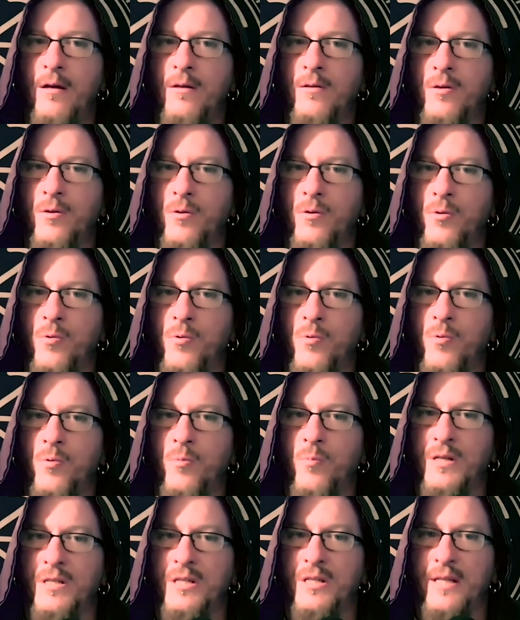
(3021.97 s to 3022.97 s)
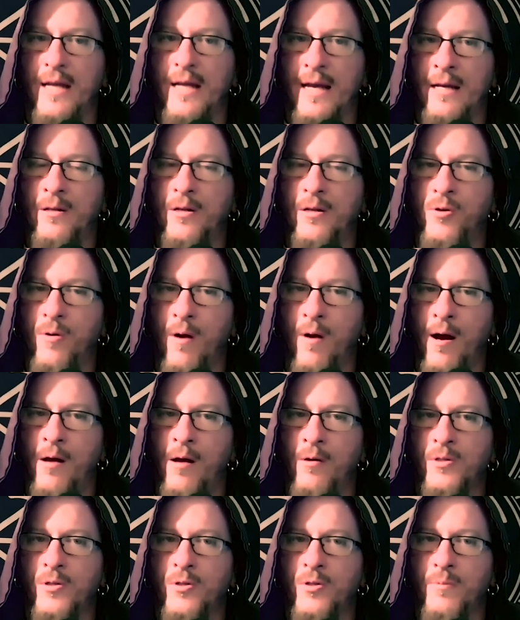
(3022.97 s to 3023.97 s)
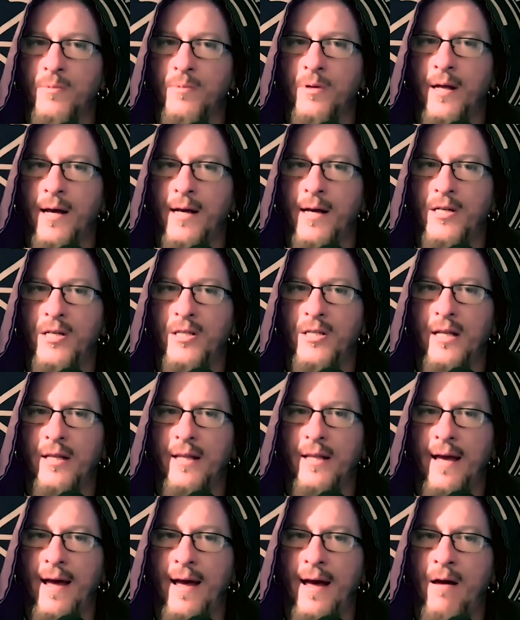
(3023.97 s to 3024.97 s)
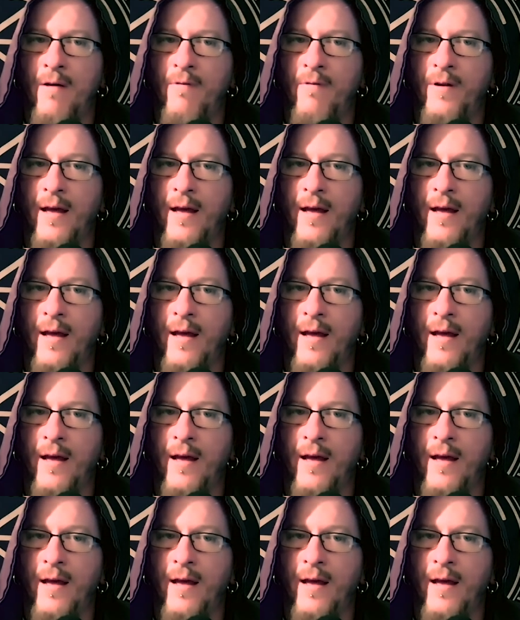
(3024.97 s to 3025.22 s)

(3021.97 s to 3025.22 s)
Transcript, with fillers: to withstand the trials and tribulations that they have,